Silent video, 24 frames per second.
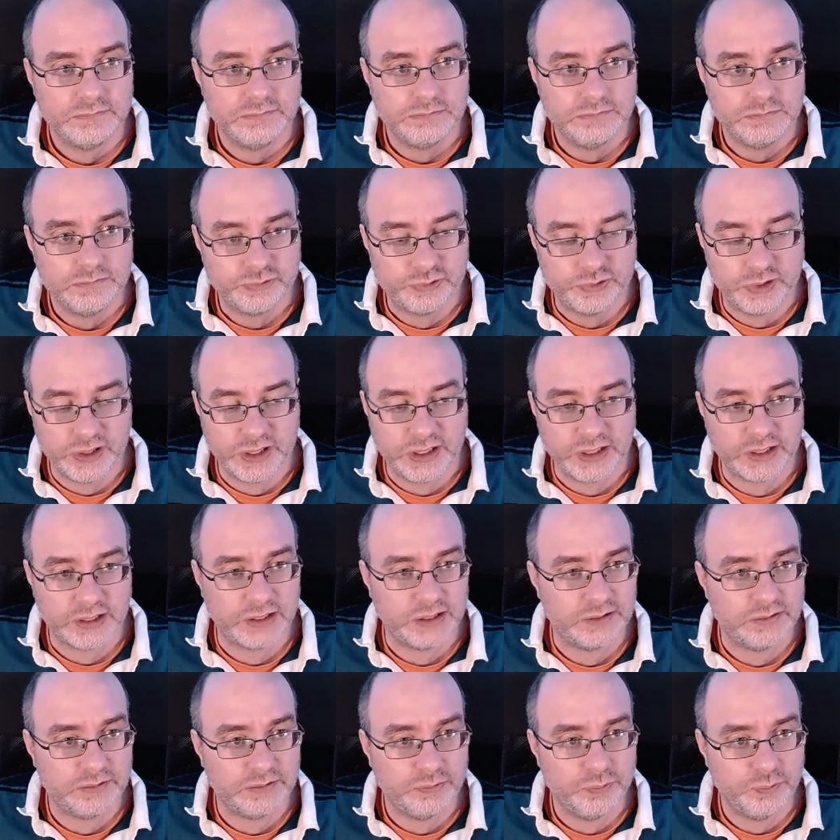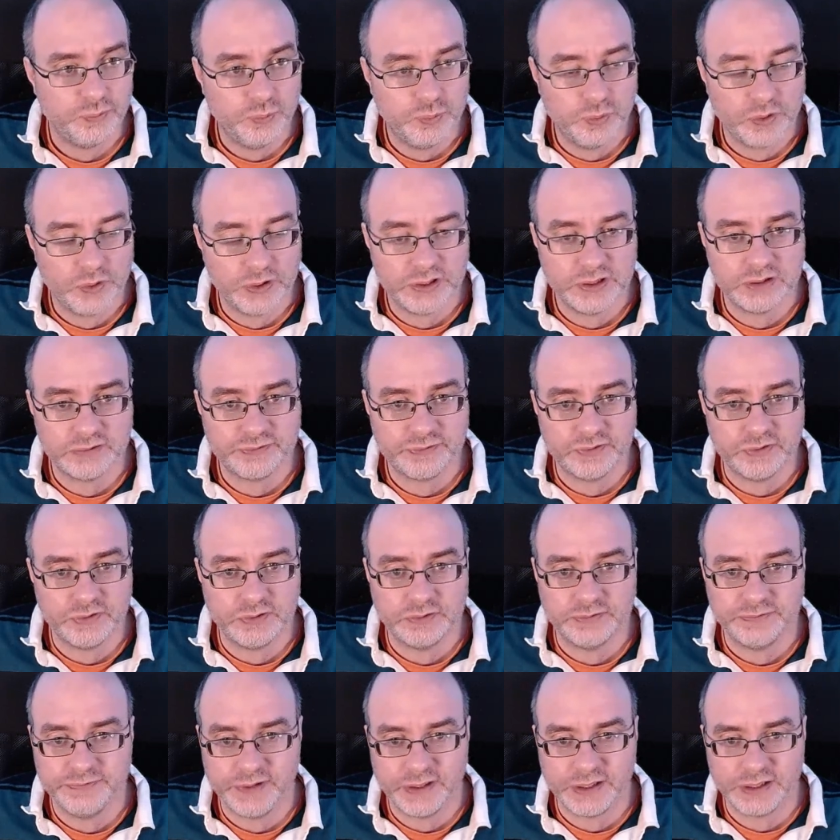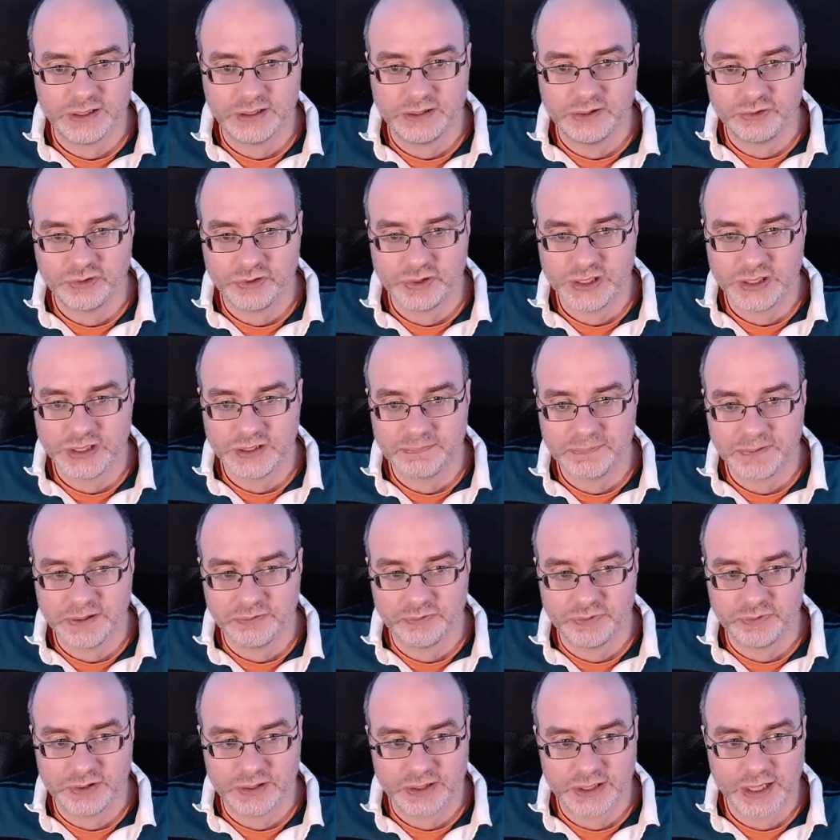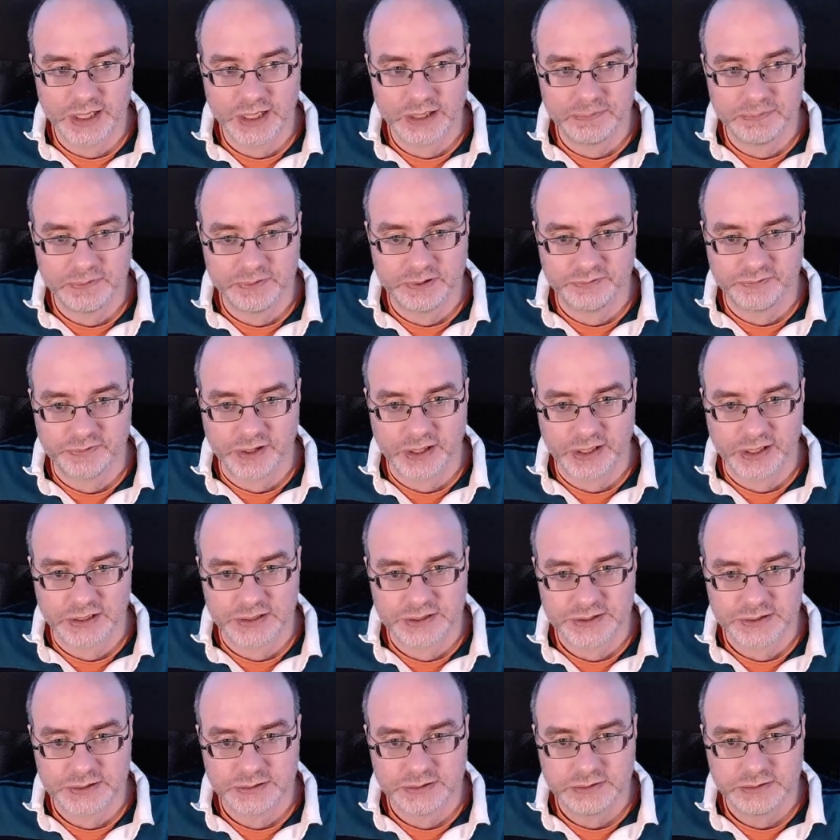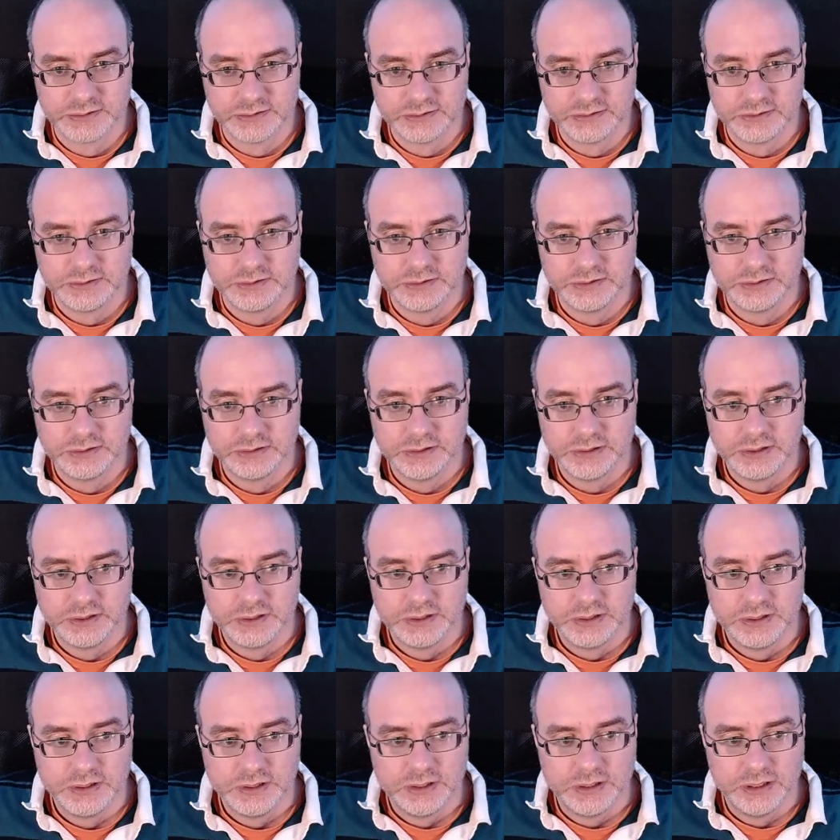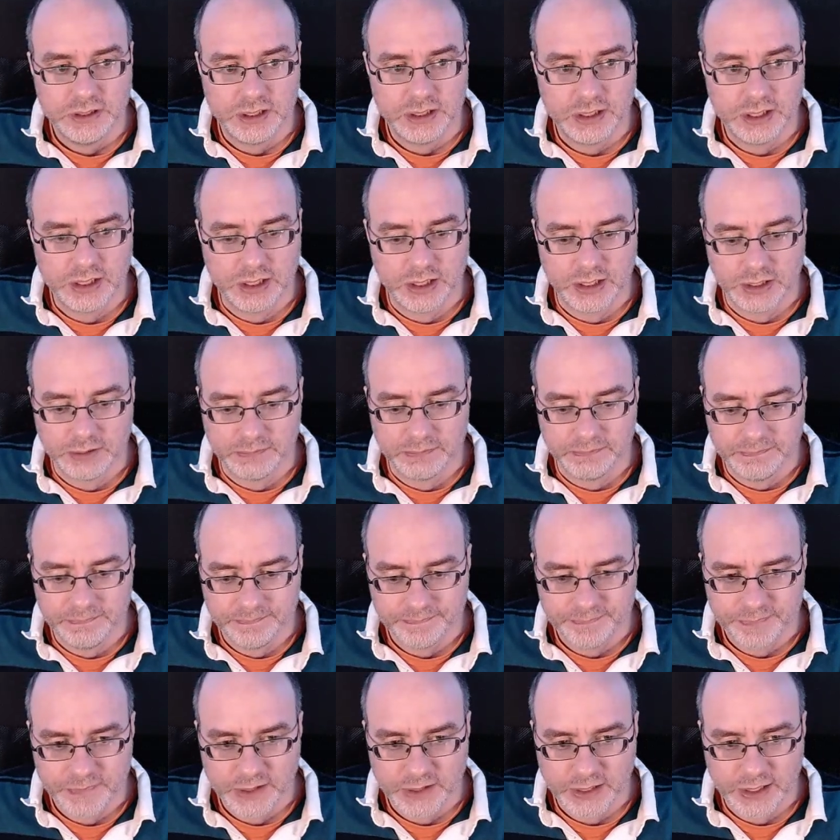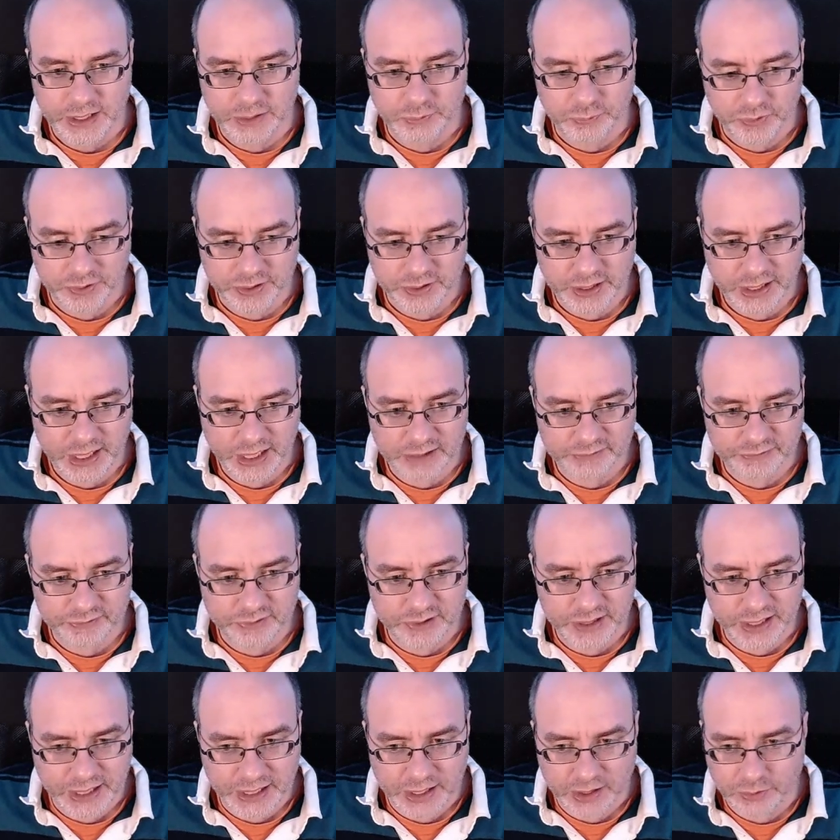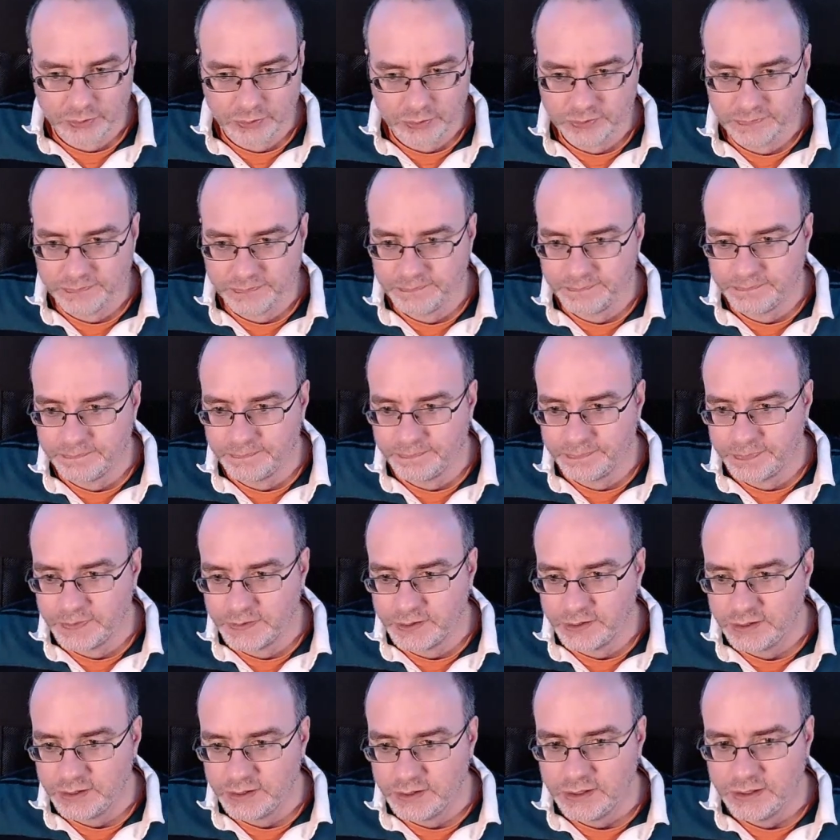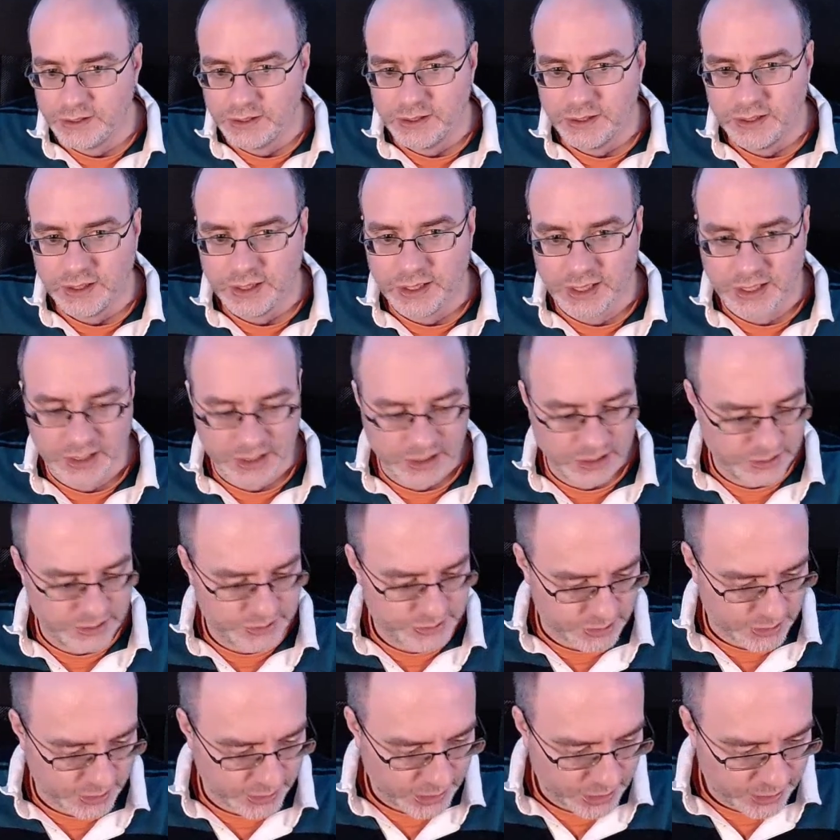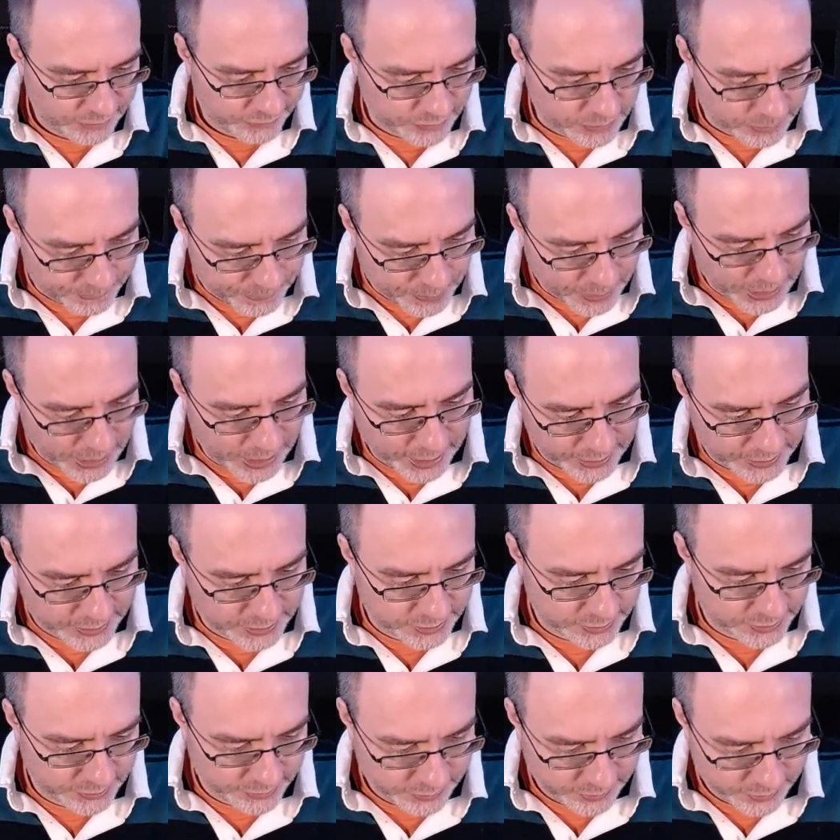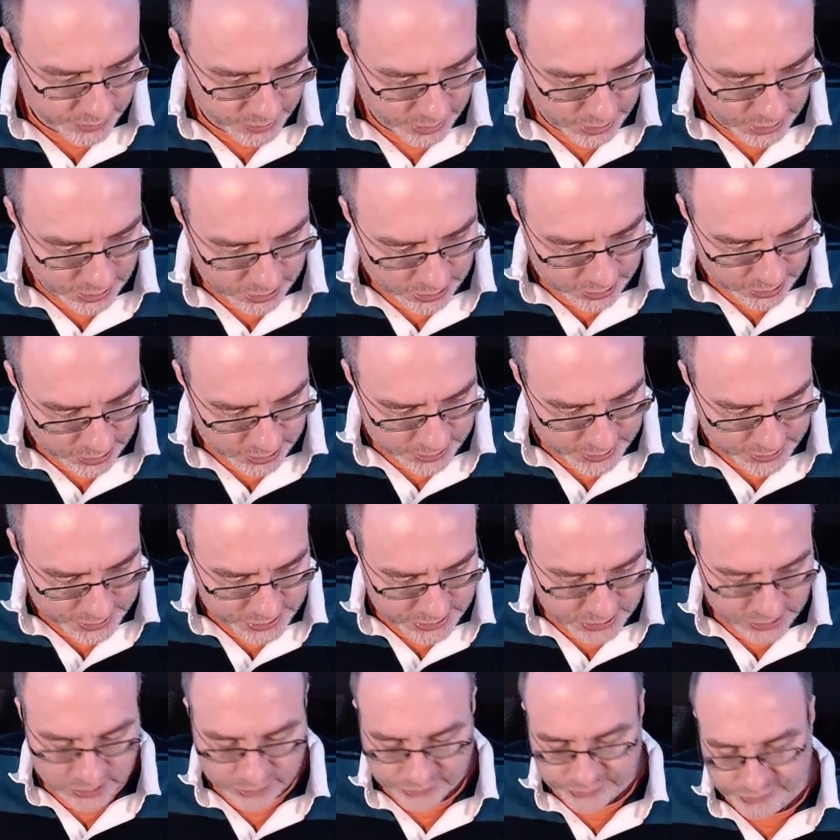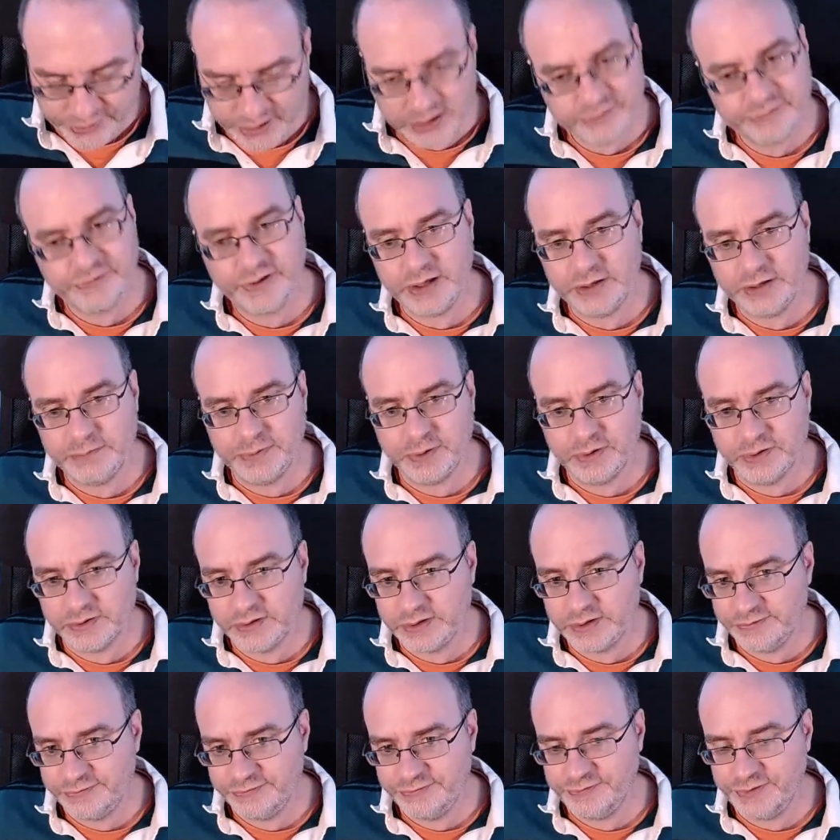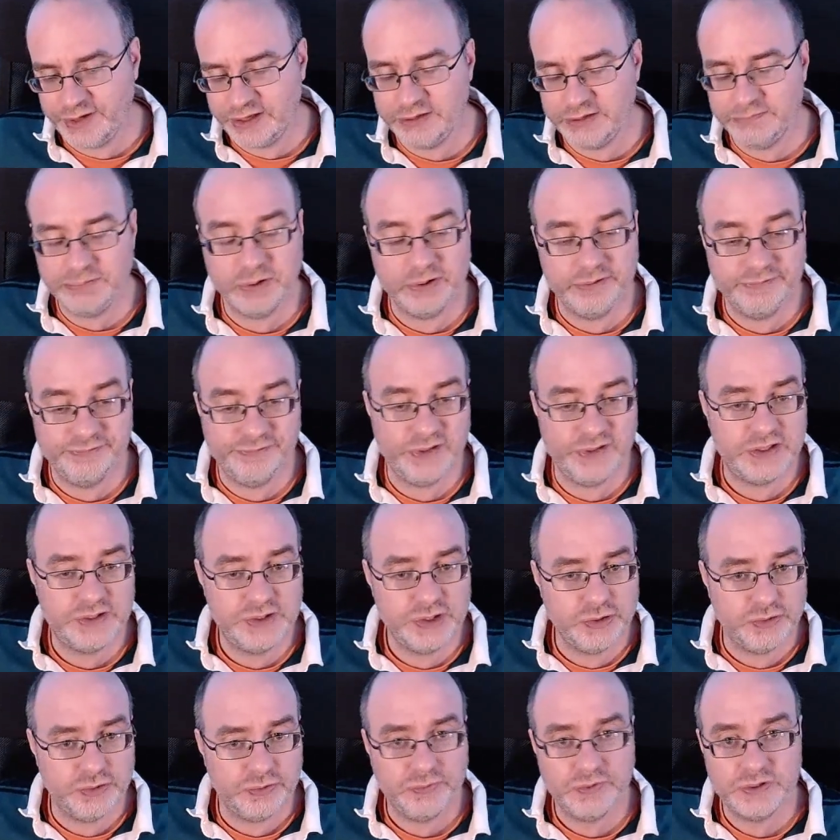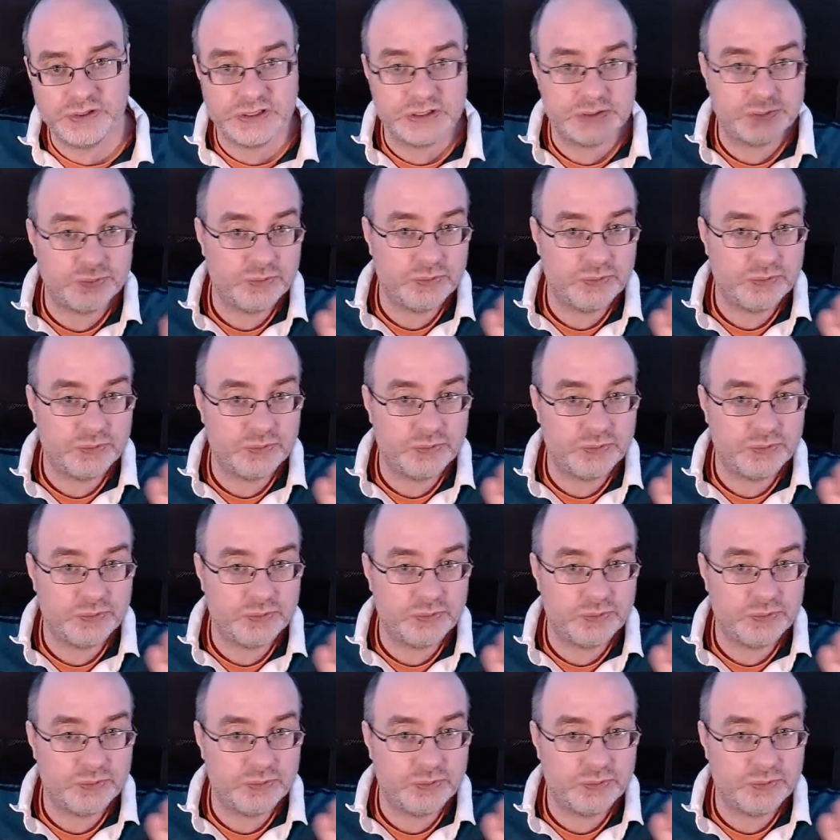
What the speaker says: Really wonderful, incredibly reliable device. And what I have now is I have the black single fader port, the fader port V2, which is what